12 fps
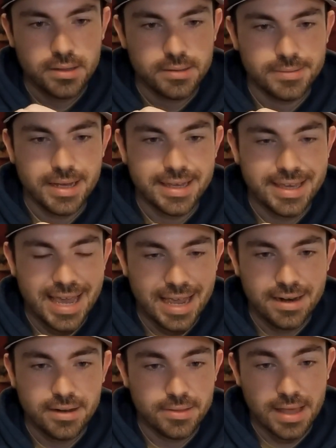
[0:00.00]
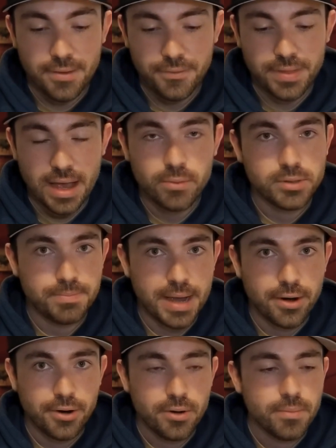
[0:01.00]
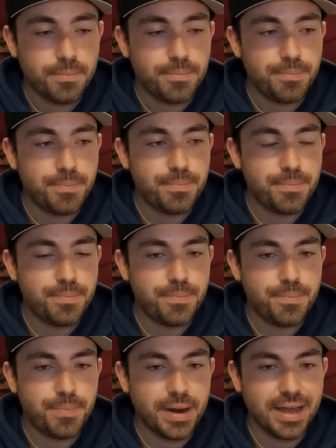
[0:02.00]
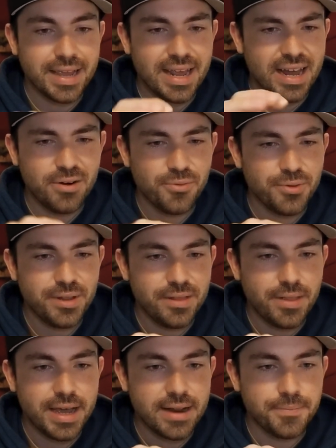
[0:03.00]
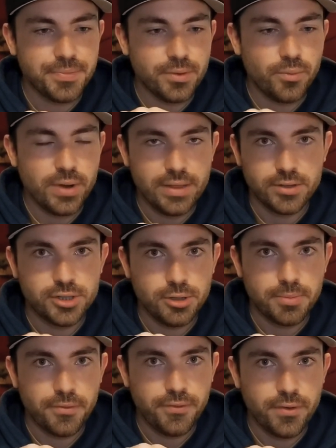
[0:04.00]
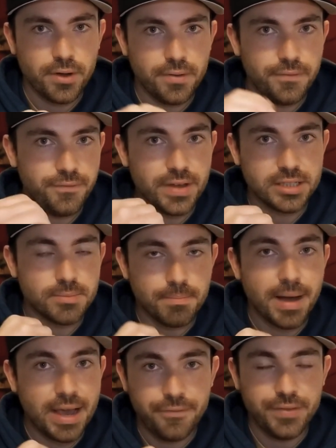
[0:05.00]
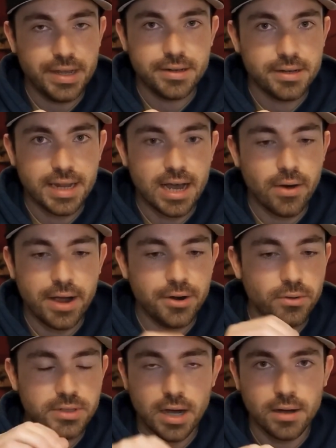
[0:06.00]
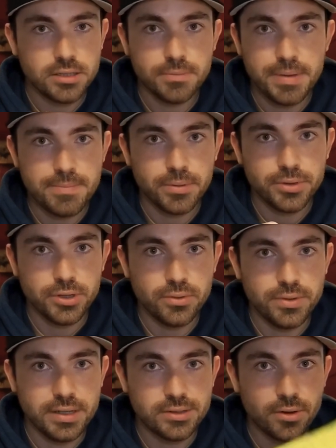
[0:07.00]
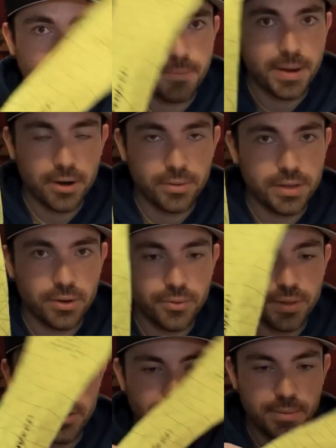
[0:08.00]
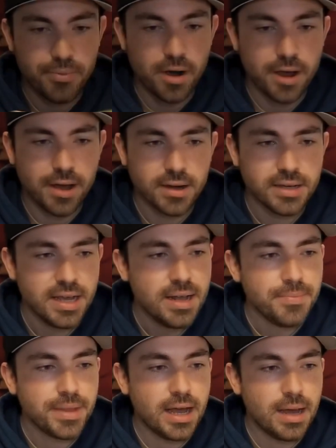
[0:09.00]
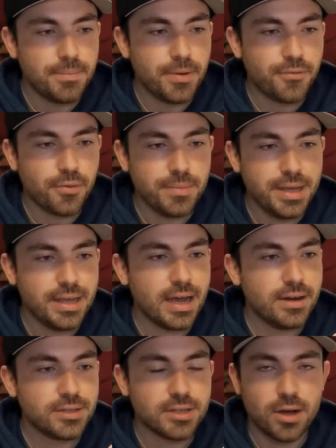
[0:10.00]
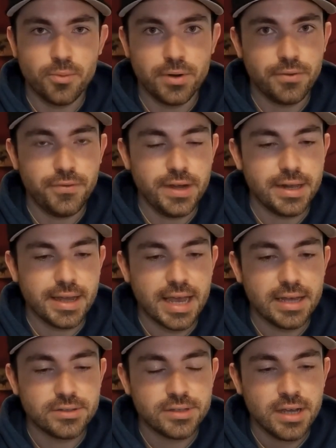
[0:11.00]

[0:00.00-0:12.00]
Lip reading: Again, that was better, but again, I don't really like the way the Super Foot fits my feet. Now, I know tons of people do. These are apparently a really great product, but for me, I just got weird feet, I guess.